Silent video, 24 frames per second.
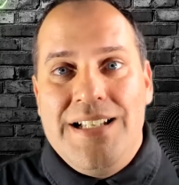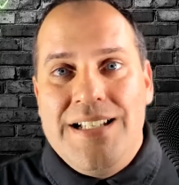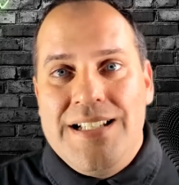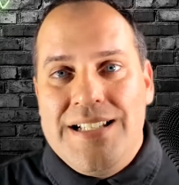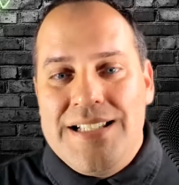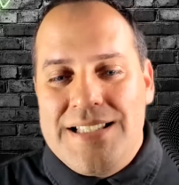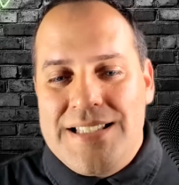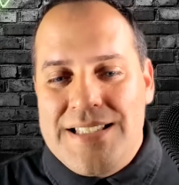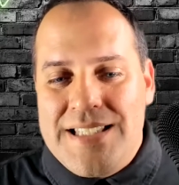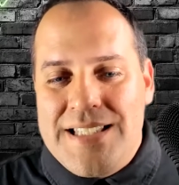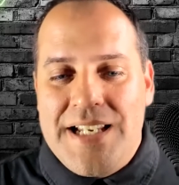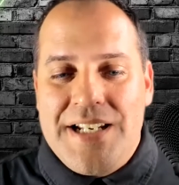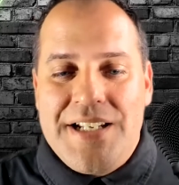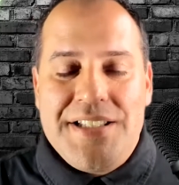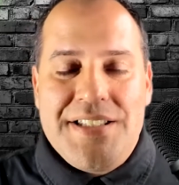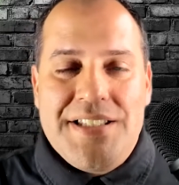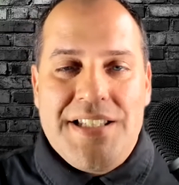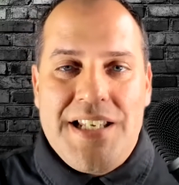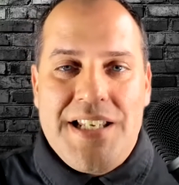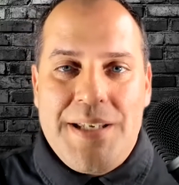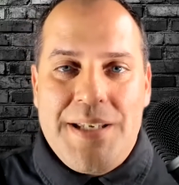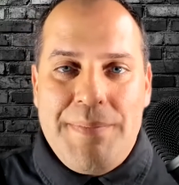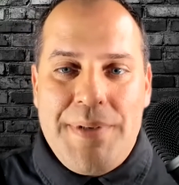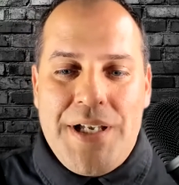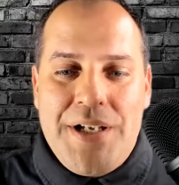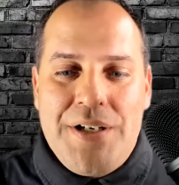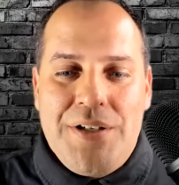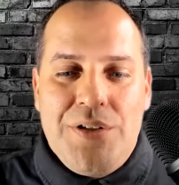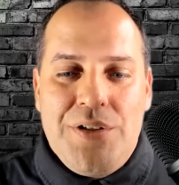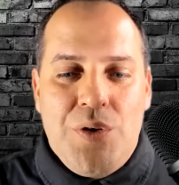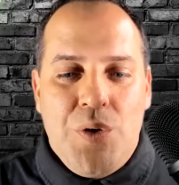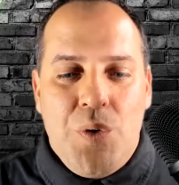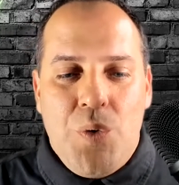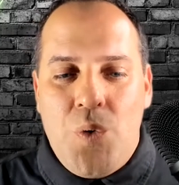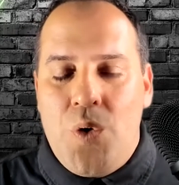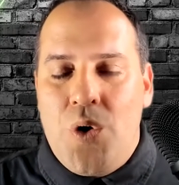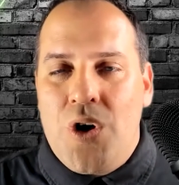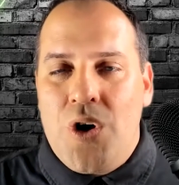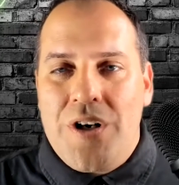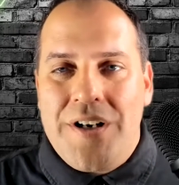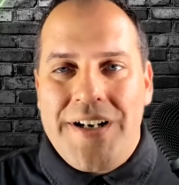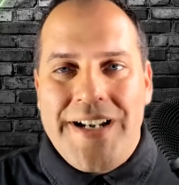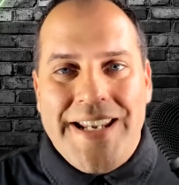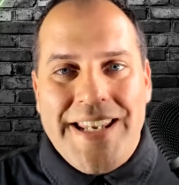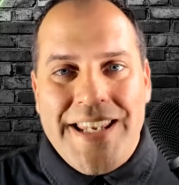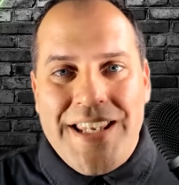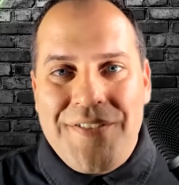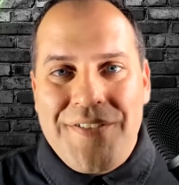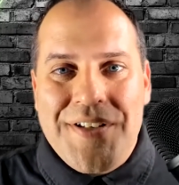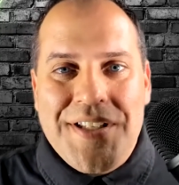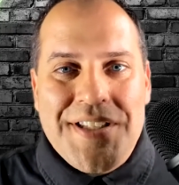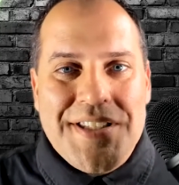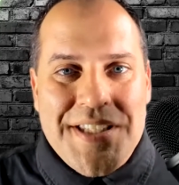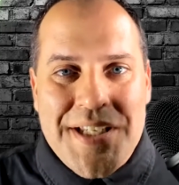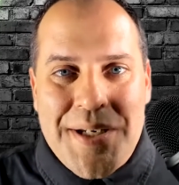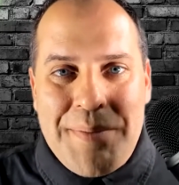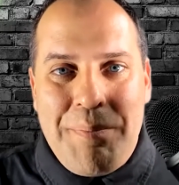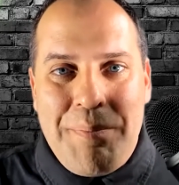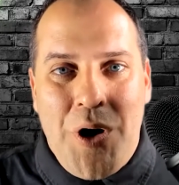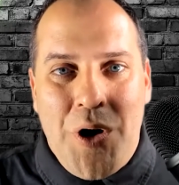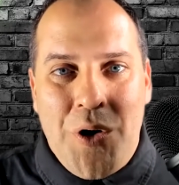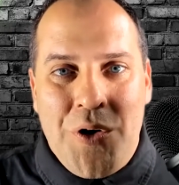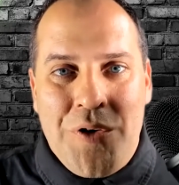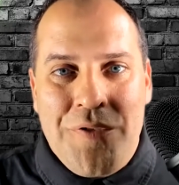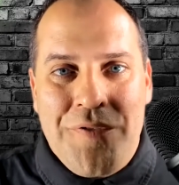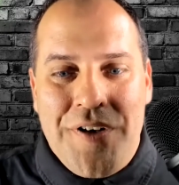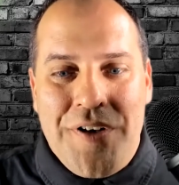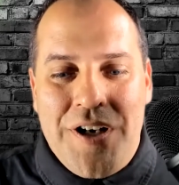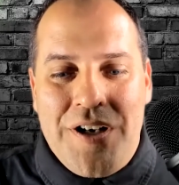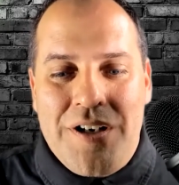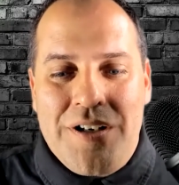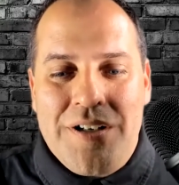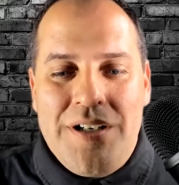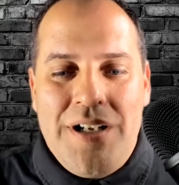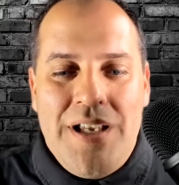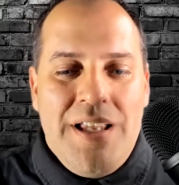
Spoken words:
send us an email, or even send Paul Revere.